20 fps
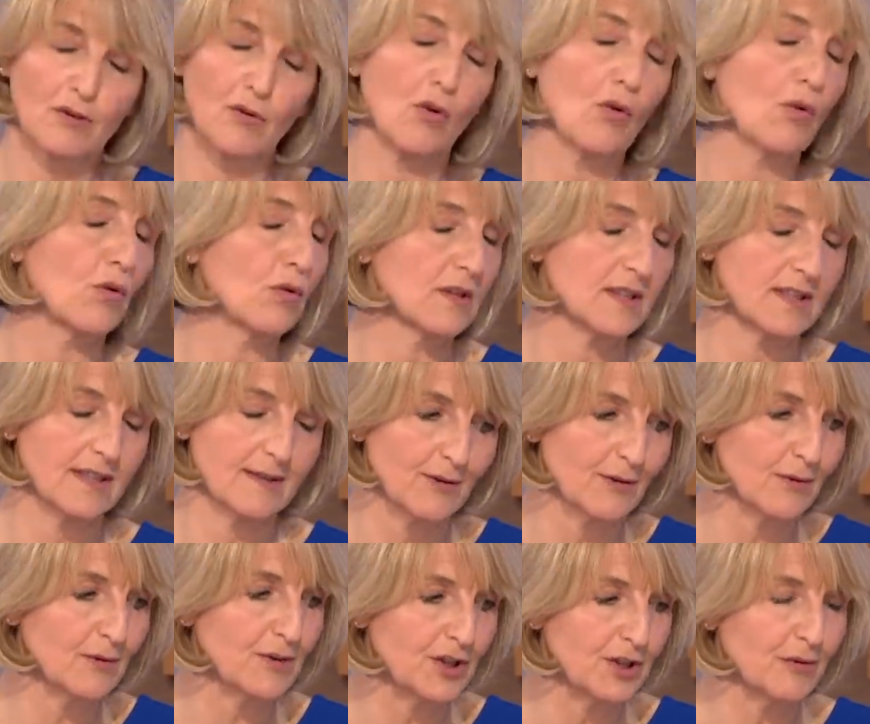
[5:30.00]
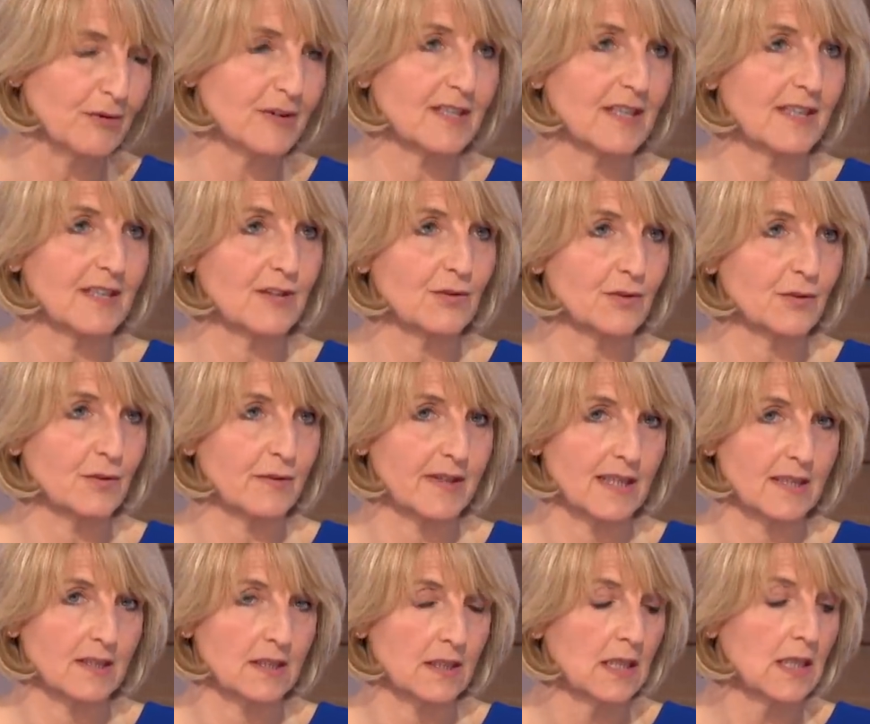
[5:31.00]
a long time ago when she was diagnosed with
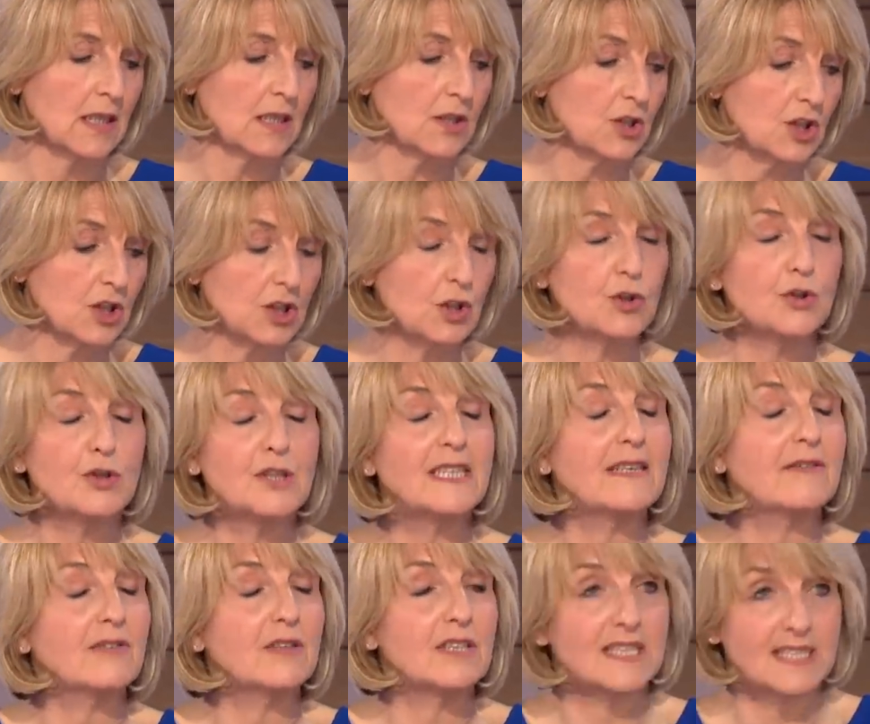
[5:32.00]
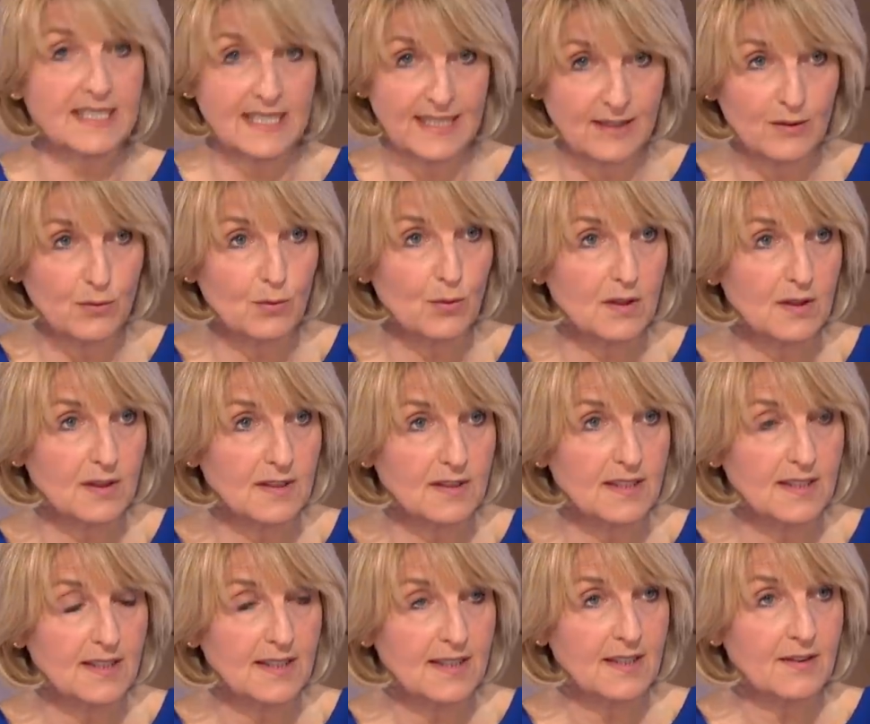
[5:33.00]
cancer, she couldn't even say the word.
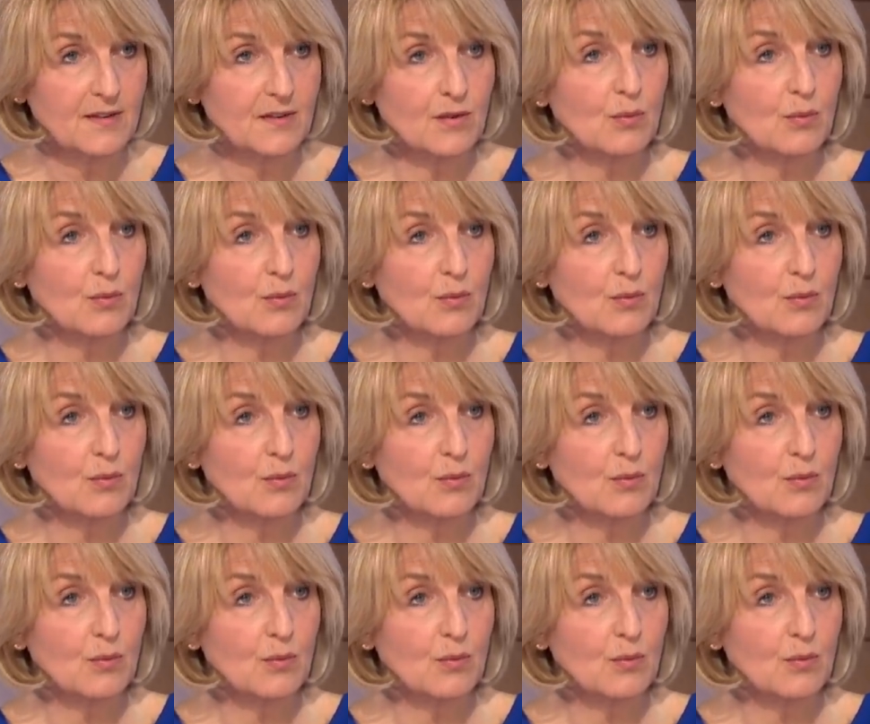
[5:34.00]
There